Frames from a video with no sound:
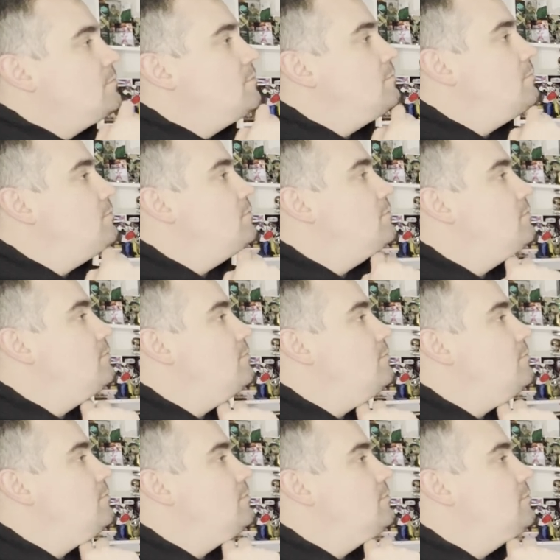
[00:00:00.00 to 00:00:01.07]
Or vice
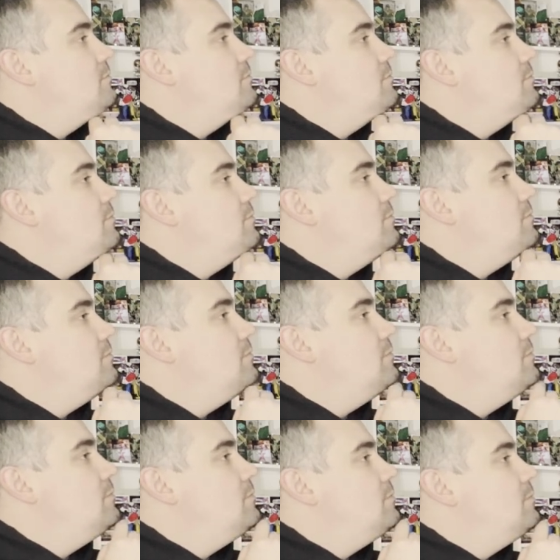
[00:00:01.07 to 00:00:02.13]
versa. If I don't need the
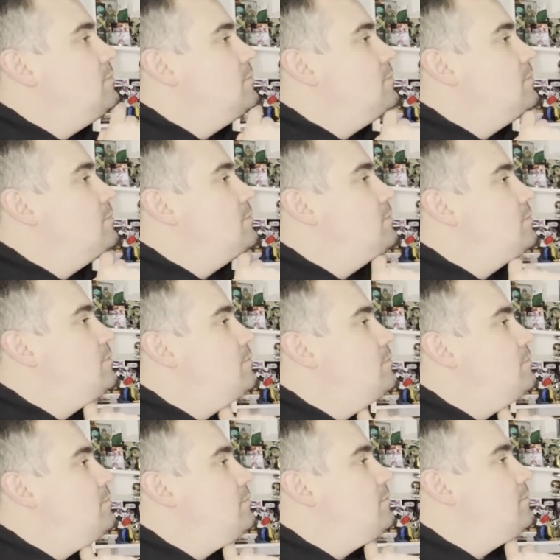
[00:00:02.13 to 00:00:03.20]
piece and I want the
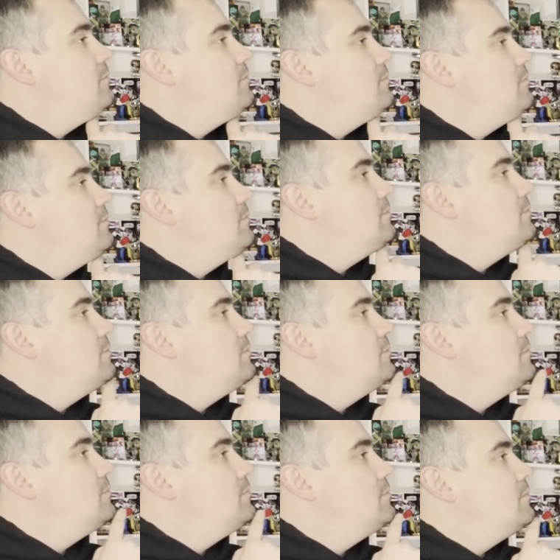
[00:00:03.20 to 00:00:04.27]
legend, I'll sell the
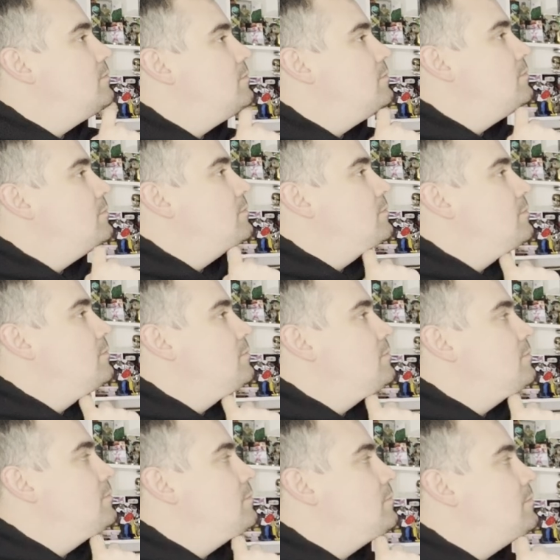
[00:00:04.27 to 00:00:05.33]
piece and get
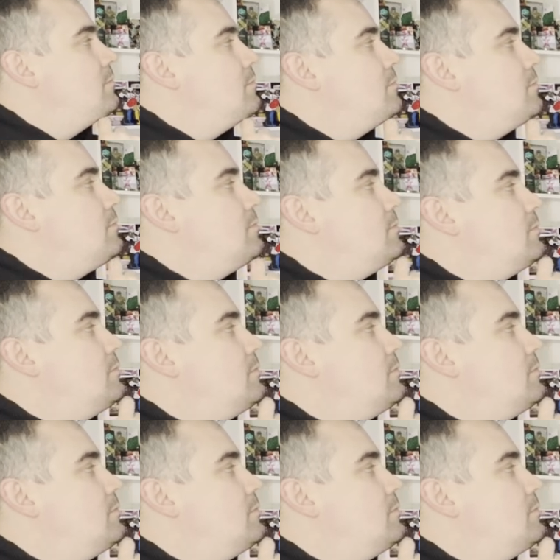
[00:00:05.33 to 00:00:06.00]
whatever I can for it.